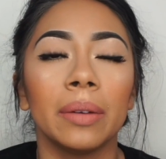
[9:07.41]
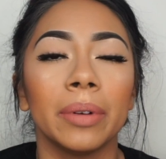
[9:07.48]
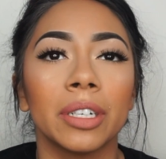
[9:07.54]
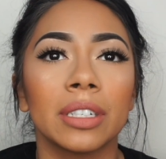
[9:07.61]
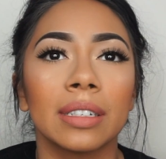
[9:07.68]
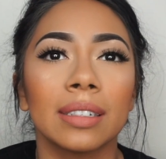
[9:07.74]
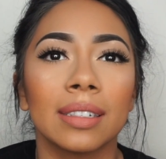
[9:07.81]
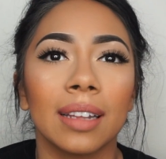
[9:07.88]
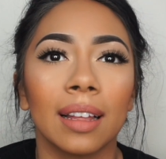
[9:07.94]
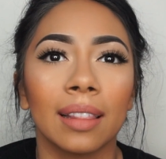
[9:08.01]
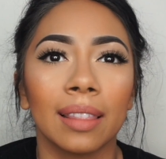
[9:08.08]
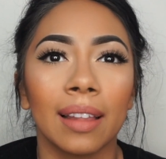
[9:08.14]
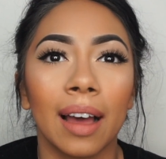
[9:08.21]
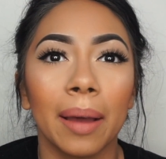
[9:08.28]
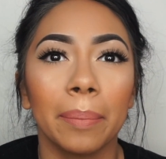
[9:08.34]
which is a
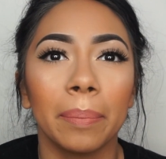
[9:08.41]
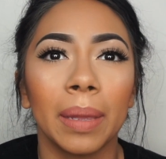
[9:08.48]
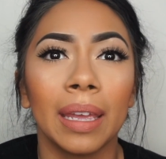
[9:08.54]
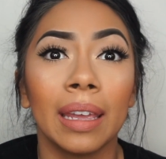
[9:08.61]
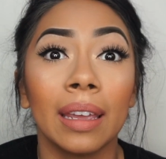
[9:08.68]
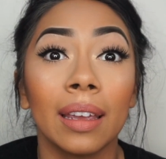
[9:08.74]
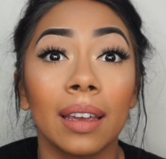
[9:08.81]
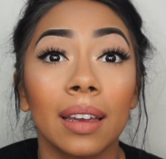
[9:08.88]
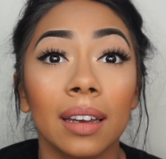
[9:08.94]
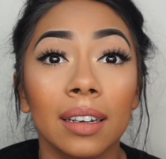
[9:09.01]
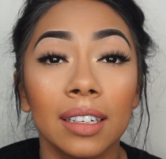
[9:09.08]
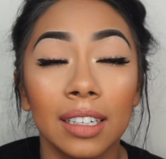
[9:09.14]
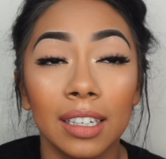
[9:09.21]
lot pink.